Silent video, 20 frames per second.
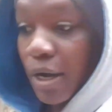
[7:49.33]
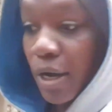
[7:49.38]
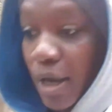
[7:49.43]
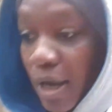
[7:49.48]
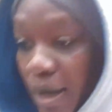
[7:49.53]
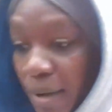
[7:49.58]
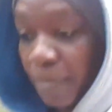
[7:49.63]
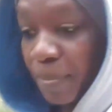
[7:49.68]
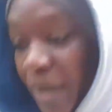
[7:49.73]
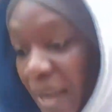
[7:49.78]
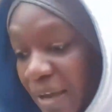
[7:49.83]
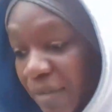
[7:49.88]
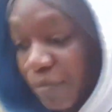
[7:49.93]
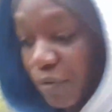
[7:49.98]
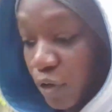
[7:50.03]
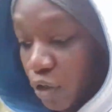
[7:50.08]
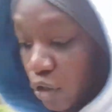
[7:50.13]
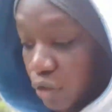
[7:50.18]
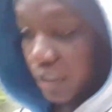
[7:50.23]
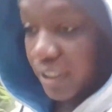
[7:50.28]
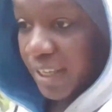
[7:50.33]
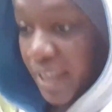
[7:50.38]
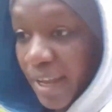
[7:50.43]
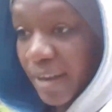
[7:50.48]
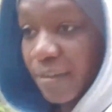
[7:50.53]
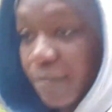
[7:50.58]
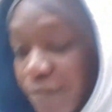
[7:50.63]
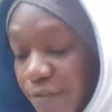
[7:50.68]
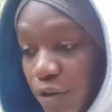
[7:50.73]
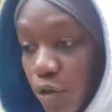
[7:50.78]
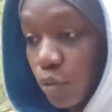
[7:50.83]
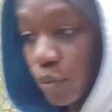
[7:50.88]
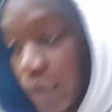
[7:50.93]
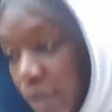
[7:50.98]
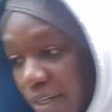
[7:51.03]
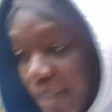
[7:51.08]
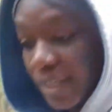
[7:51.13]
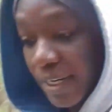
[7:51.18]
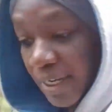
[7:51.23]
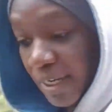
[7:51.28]
applying for yourself, you will
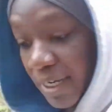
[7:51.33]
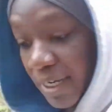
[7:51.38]
need